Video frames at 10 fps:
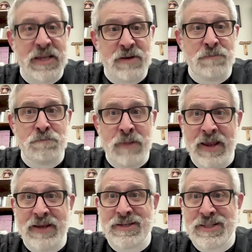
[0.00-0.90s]
It
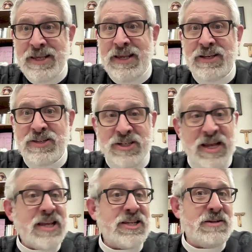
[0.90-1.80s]
makes things
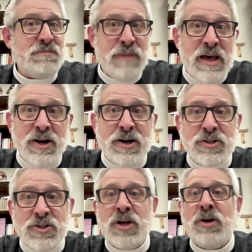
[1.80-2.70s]
taste better.
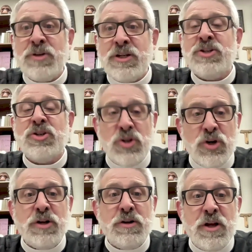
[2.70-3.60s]
Salt is
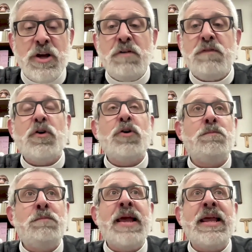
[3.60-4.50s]
good for
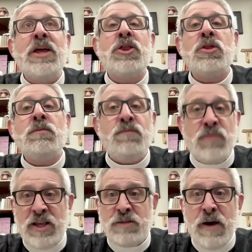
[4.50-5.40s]
making
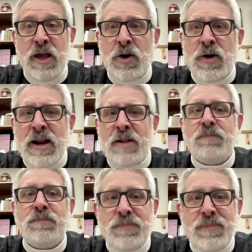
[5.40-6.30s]
things better.
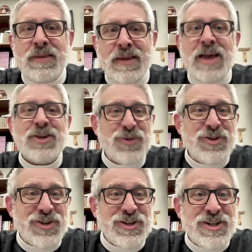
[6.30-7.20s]
As
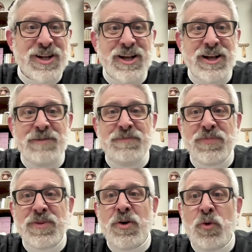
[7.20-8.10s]
Christians,
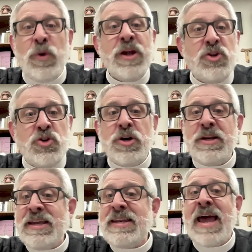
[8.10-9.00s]
we should
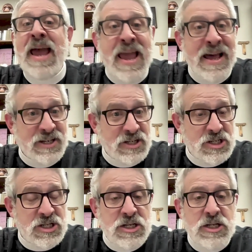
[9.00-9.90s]

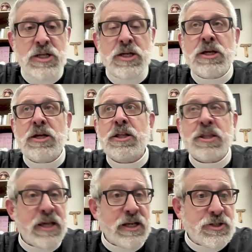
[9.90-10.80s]
enhance
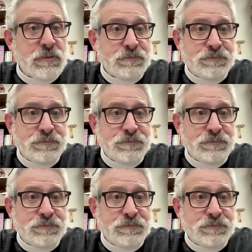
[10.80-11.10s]
things.